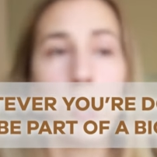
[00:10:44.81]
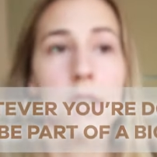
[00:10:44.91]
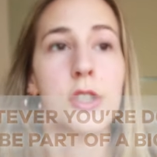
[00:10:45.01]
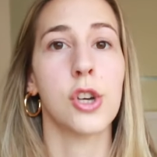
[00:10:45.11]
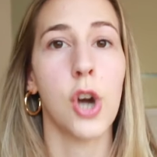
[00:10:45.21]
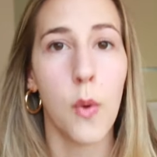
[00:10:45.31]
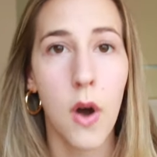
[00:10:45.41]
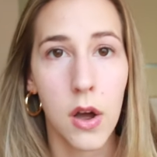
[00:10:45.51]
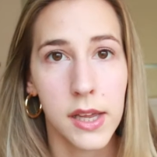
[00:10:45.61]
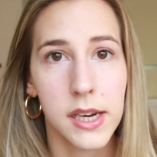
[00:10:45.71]
wanting to go
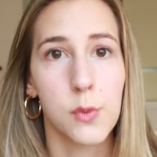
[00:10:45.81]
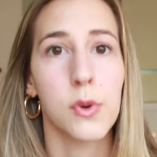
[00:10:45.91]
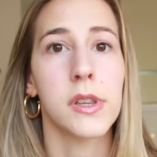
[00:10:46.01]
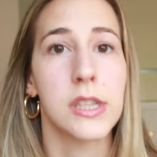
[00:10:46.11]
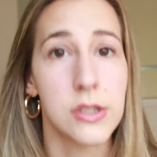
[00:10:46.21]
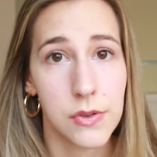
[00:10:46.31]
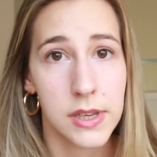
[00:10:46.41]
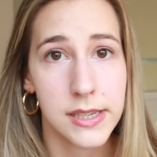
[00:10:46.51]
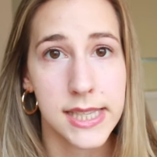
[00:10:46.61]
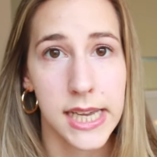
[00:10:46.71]
all in and really do
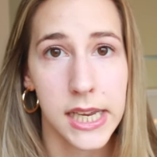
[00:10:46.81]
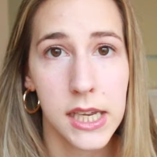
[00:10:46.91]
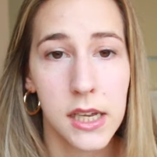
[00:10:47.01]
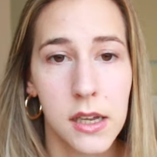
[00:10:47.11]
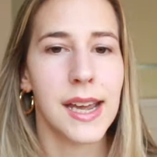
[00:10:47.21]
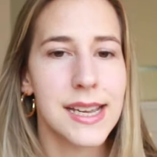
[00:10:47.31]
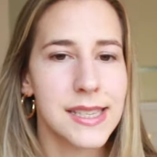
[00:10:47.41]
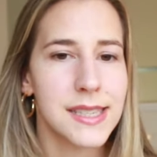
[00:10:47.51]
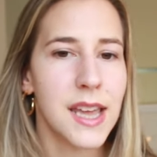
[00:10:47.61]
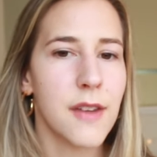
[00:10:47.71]
this thing.
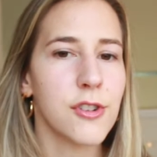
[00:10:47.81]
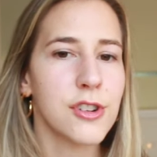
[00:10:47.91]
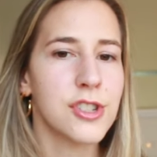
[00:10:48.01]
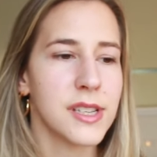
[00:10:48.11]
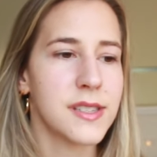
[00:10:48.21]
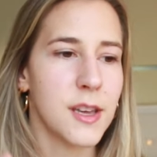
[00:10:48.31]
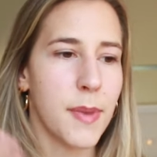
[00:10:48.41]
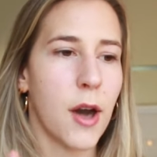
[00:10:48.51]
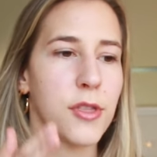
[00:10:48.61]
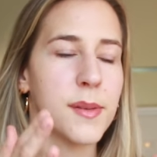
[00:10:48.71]
It's never just
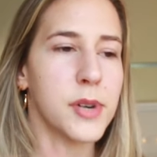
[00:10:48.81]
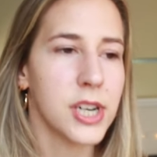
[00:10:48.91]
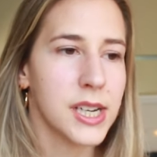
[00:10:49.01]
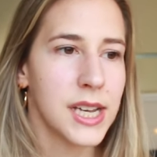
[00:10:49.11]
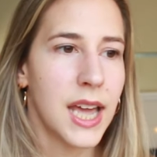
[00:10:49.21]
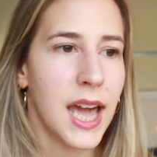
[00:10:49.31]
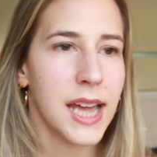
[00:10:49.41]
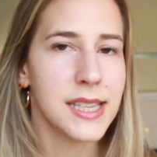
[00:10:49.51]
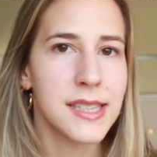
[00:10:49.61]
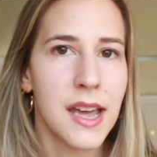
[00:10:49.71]
about the book,
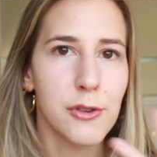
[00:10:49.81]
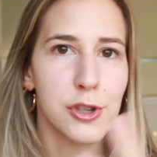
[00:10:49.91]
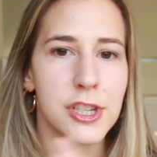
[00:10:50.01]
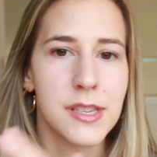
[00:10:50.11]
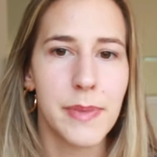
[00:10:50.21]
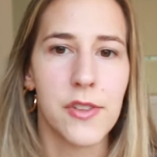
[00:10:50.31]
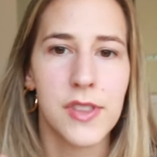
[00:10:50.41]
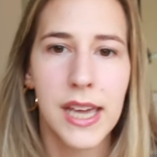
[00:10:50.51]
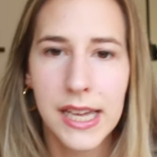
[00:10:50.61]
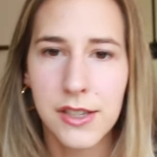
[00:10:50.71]
it's never just about
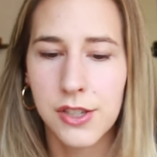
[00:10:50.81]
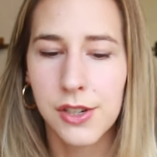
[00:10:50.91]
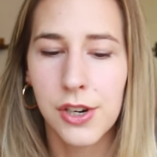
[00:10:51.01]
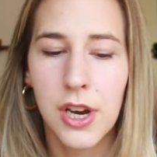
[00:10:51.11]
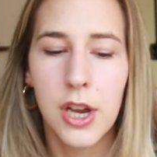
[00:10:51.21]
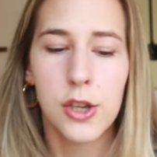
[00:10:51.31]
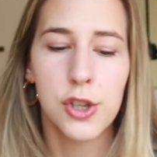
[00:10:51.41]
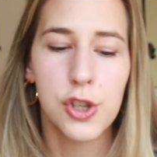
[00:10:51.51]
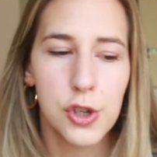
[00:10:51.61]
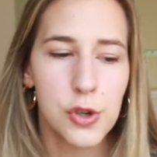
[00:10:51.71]
the answer.
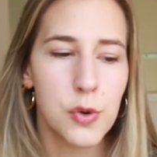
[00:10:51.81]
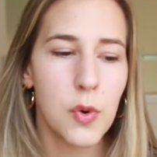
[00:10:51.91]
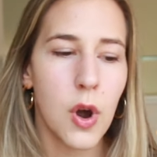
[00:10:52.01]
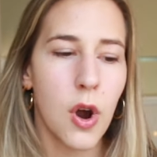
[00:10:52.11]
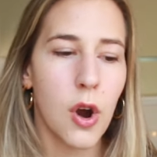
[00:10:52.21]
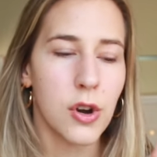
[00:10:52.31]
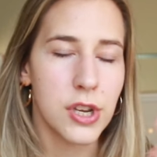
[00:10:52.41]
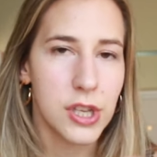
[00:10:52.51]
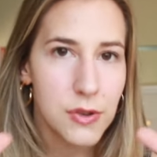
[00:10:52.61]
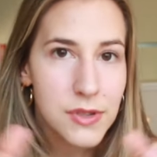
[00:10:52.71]
You are
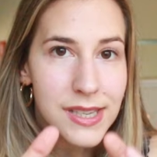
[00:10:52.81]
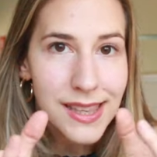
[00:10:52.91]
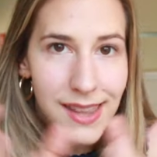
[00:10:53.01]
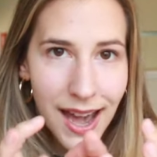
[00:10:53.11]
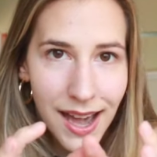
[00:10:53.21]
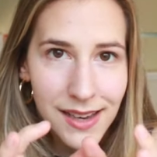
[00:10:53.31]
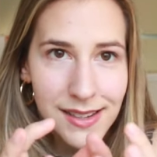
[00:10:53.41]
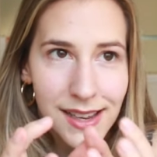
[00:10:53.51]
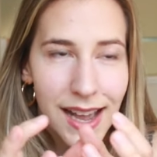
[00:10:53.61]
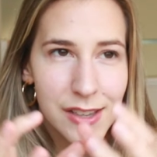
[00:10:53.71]
using that
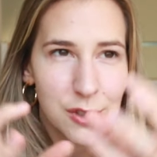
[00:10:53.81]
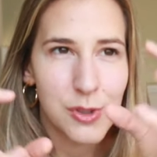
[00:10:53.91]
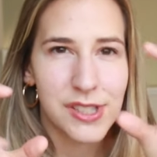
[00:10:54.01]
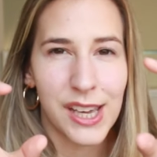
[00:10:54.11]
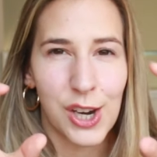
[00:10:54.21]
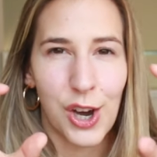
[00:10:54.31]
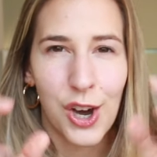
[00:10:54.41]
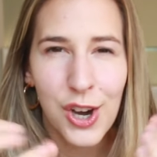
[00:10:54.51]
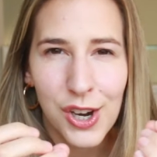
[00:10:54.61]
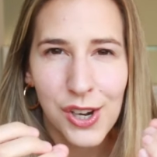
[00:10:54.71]
as almost like a
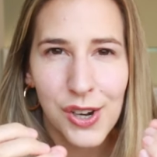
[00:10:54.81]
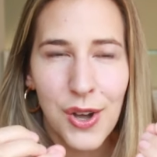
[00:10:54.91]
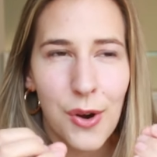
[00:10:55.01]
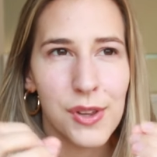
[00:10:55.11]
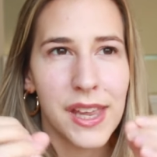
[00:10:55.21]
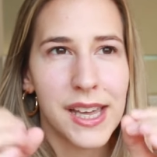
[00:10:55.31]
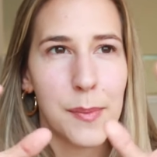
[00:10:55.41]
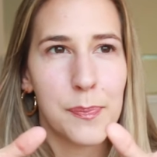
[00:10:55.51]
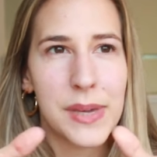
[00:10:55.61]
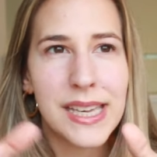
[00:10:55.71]
hook or like a
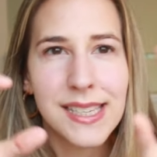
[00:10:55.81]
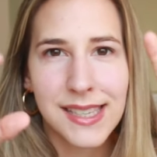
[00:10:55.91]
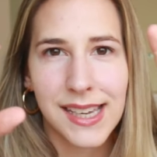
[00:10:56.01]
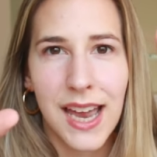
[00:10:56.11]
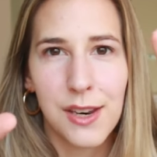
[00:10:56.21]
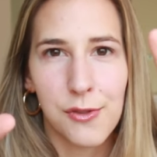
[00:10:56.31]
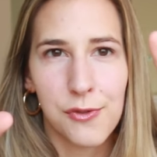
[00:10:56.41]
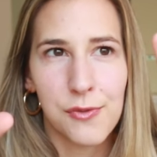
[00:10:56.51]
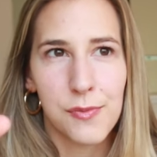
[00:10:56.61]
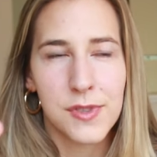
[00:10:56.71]
piece to kind
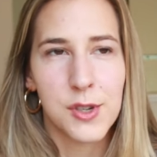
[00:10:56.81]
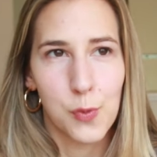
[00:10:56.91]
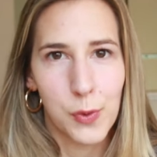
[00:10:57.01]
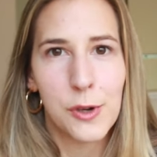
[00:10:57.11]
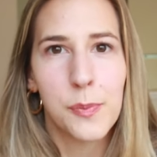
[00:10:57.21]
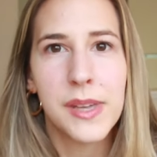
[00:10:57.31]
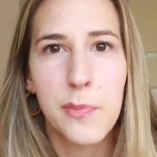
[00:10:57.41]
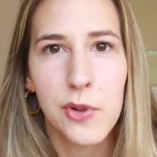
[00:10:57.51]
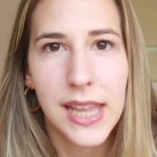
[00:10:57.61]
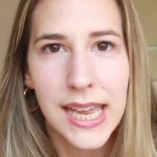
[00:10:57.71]
of to reel
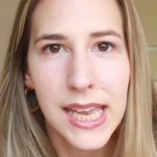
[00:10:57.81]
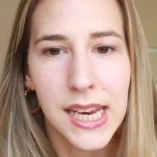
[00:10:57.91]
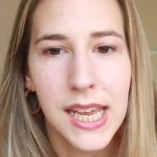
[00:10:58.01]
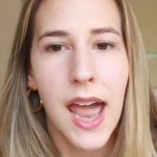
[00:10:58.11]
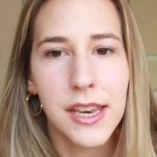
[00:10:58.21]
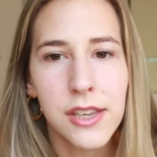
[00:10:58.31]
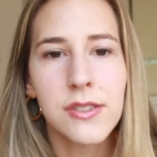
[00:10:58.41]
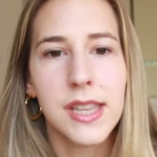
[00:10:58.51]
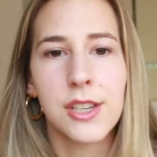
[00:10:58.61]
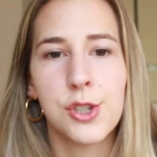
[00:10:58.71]
people in and
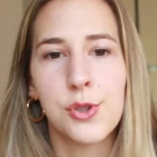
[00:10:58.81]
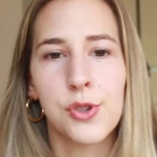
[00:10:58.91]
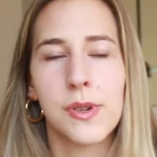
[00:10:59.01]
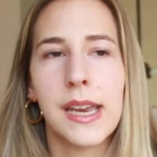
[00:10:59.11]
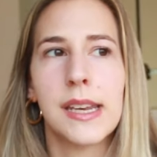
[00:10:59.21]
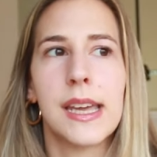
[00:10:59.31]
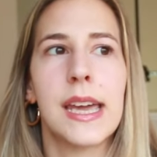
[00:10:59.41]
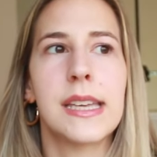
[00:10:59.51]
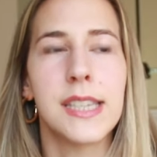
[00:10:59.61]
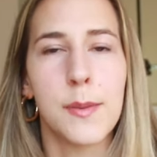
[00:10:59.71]
use that to create
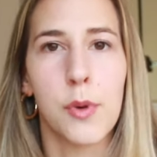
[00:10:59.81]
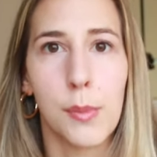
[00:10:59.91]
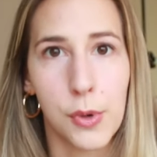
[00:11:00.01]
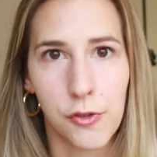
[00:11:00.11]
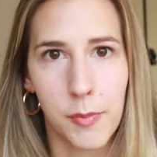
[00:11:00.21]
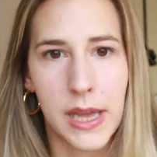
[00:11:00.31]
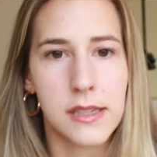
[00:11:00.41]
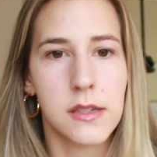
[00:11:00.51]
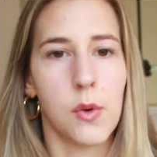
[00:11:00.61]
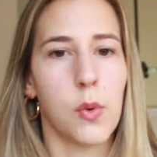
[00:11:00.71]
a deeper
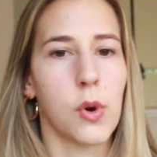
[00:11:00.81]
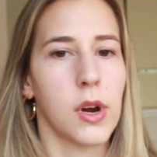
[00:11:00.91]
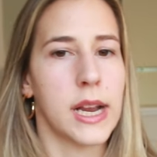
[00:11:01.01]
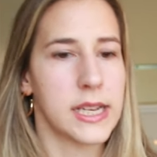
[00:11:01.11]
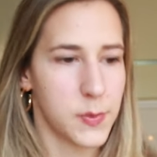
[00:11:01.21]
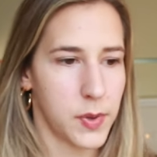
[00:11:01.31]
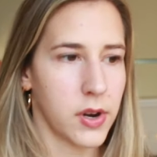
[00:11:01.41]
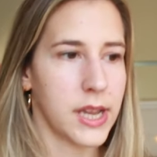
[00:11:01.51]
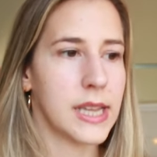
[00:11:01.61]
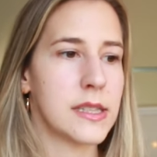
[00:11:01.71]
movement or
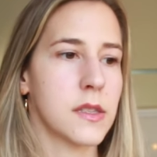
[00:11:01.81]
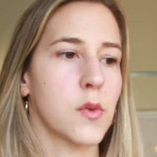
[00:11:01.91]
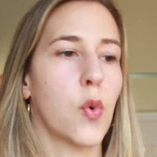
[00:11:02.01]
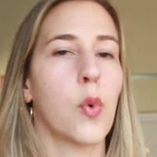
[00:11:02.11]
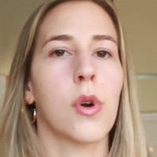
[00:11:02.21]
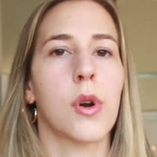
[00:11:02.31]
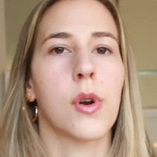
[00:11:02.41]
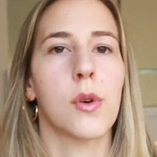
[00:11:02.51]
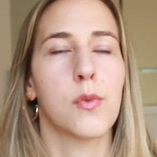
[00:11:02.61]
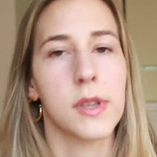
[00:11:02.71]
experience
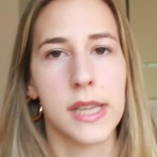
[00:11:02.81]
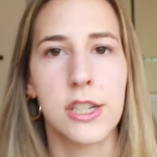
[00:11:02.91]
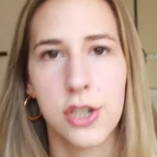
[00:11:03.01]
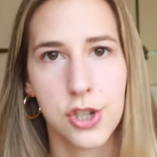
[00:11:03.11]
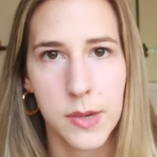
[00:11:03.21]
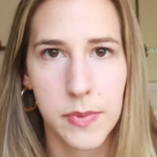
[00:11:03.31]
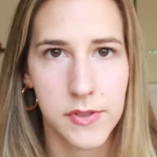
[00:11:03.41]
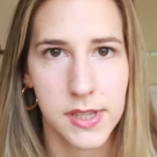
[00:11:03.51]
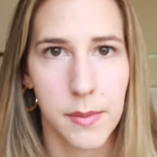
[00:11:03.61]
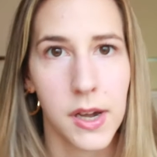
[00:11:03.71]
or relationship of
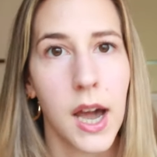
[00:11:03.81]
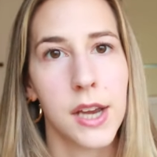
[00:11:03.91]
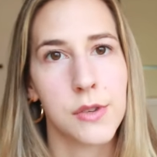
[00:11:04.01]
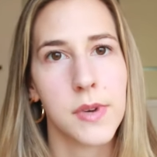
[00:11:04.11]
some kind,